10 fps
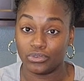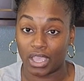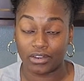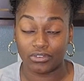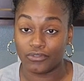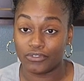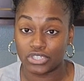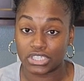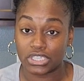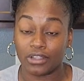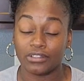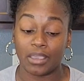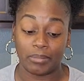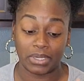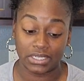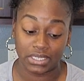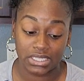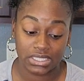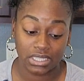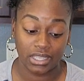I don't know if you just heard that, but it
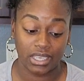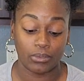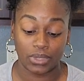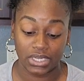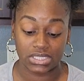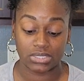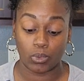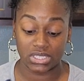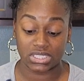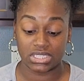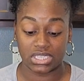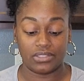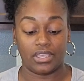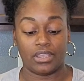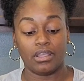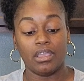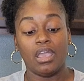does click once it's in there.